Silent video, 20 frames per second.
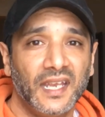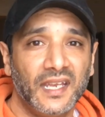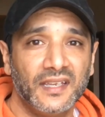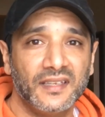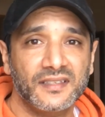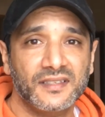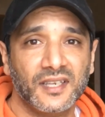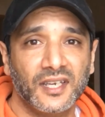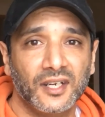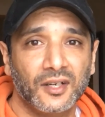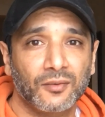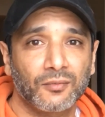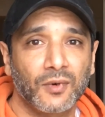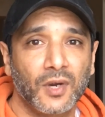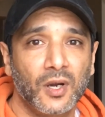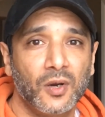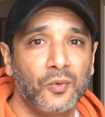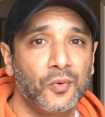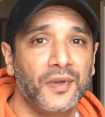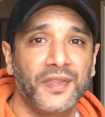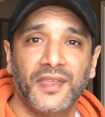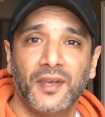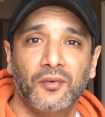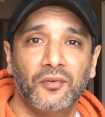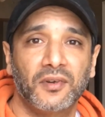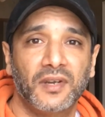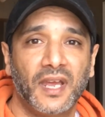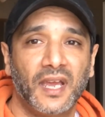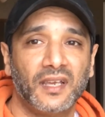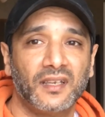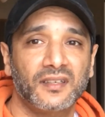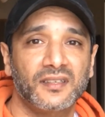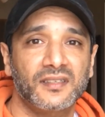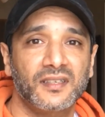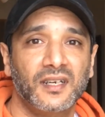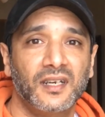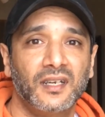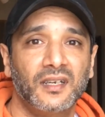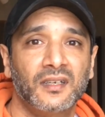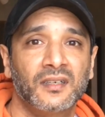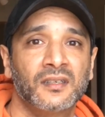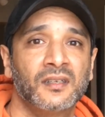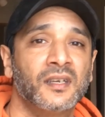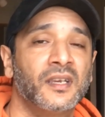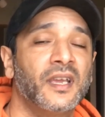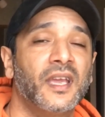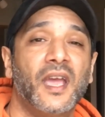days in a row without an accident,